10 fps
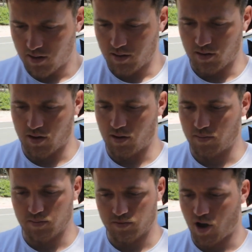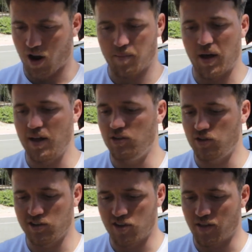you know, talking about
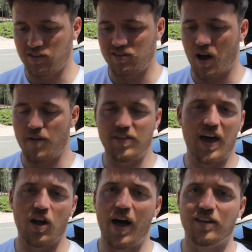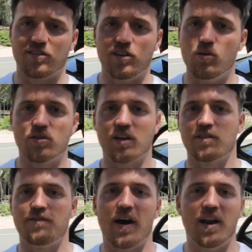interest, all this stuff, and that all has to do with like
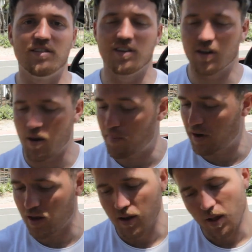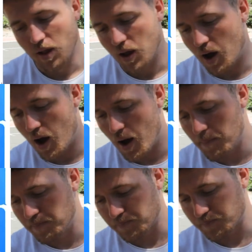the financing company,
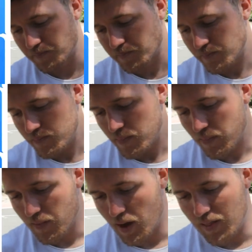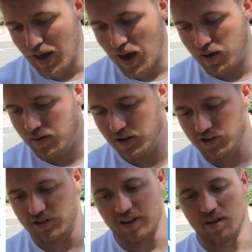and then he
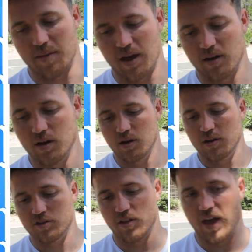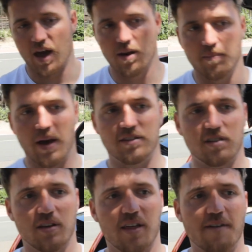just says I'm in. So then
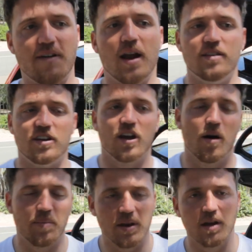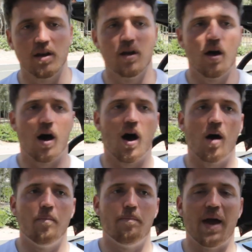basically that financing company
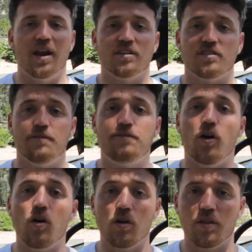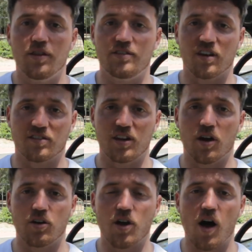paid us in full the
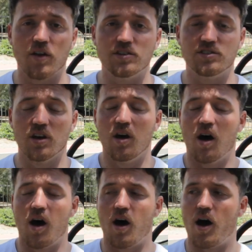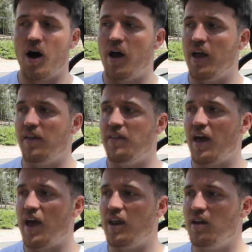$1,600, and
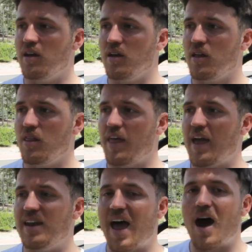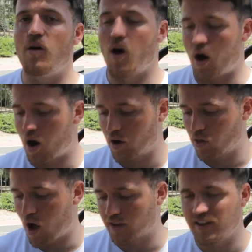then they now are
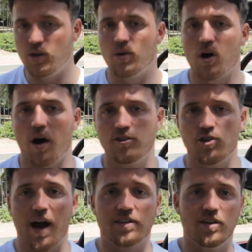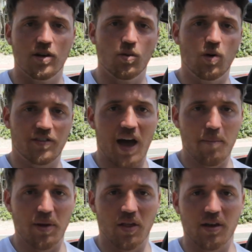locked into a contract with
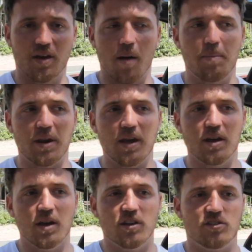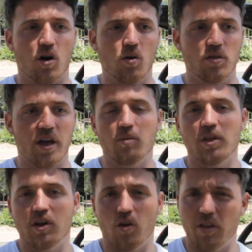that billing company, so they're
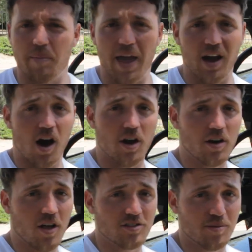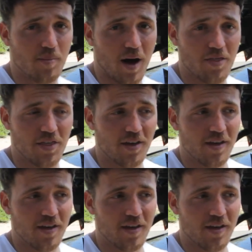really only paying $100 a month,